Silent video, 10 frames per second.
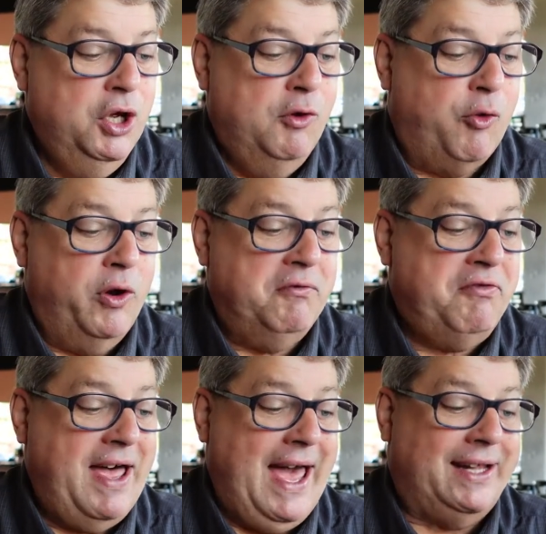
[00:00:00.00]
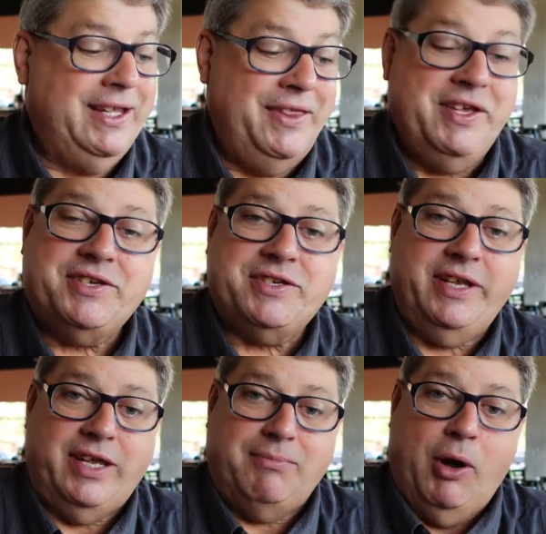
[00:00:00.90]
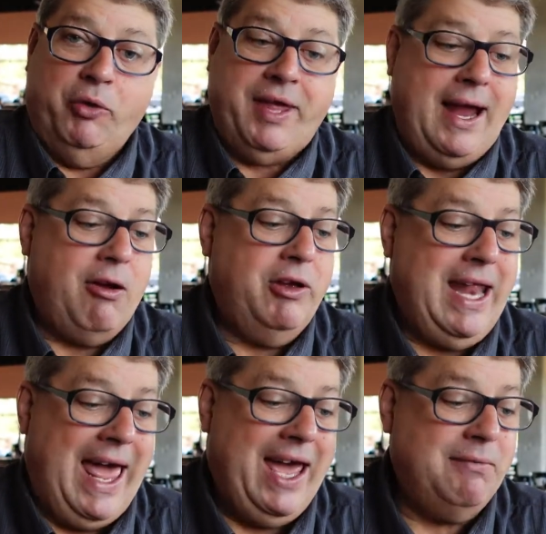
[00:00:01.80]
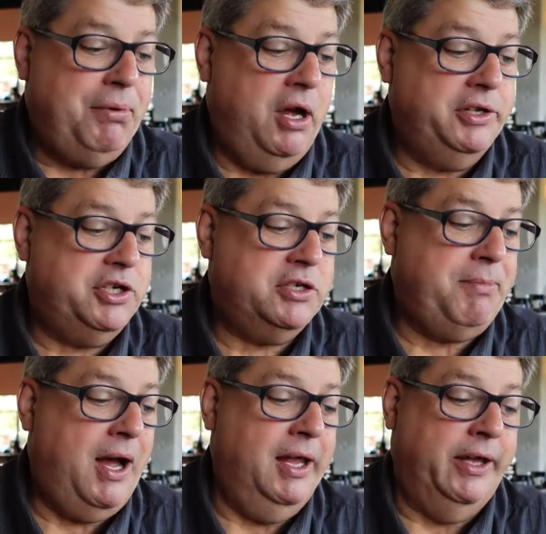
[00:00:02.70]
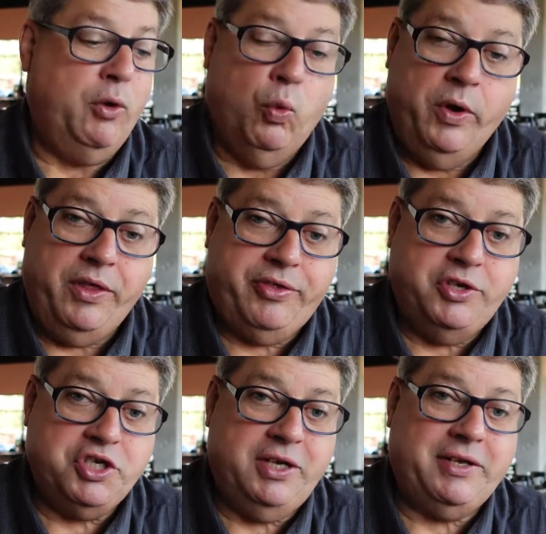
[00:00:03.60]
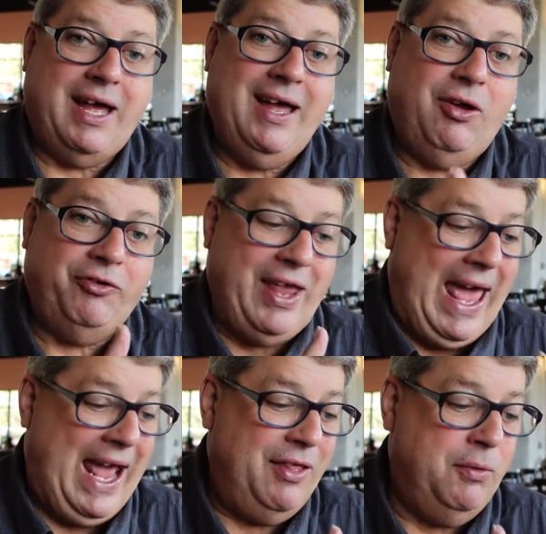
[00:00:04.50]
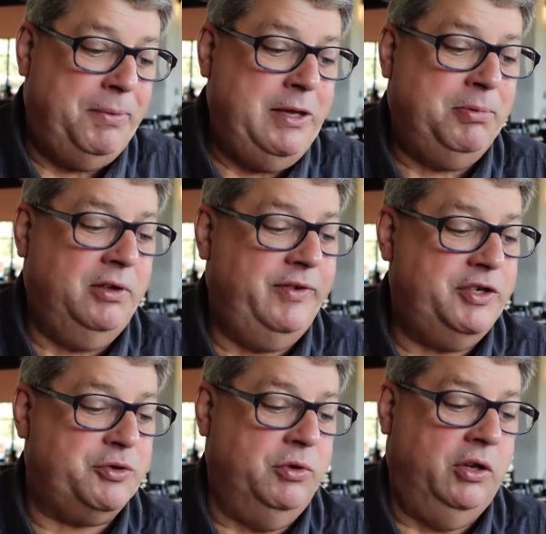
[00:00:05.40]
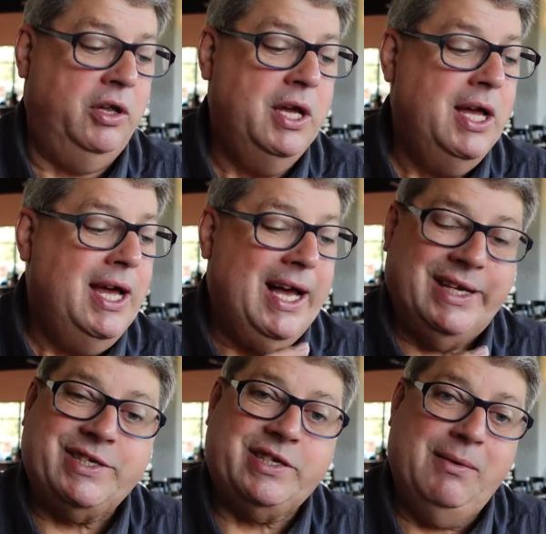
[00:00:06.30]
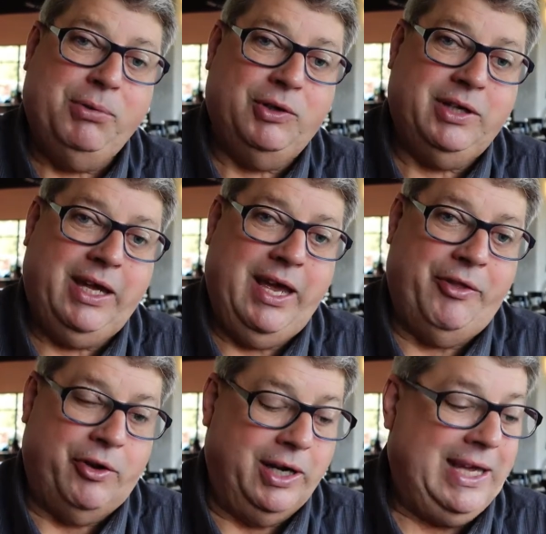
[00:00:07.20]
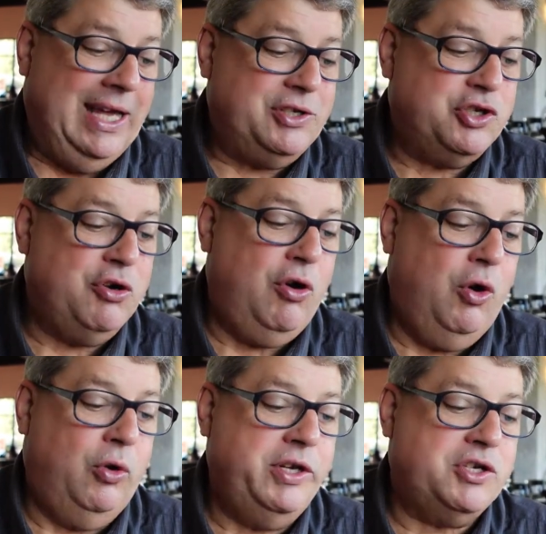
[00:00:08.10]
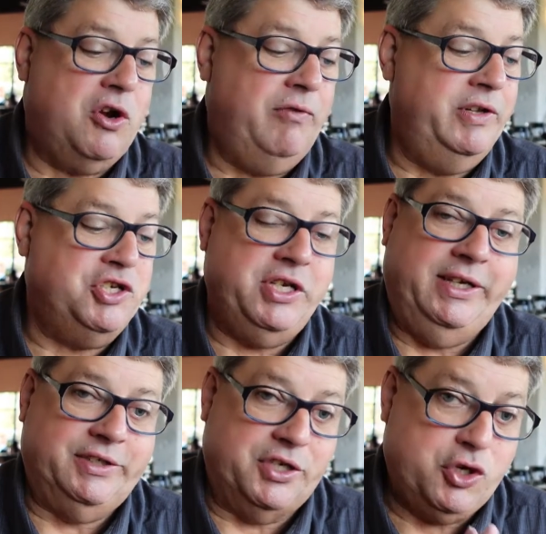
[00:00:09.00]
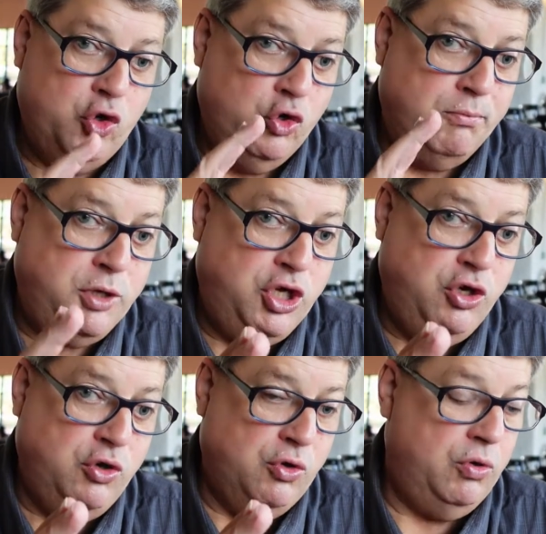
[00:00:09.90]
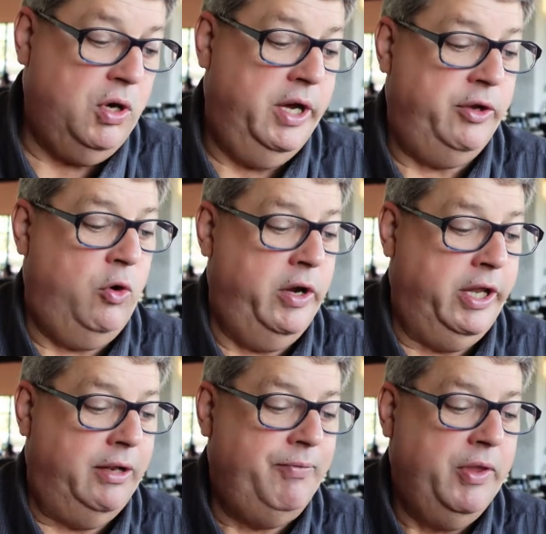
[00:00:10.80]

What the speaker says: For in fact, in this city, both Herod and Pontius Pilate, with the Gentiles and the people of Israel, assembled together against your holy servant Jesus, whom you anointed,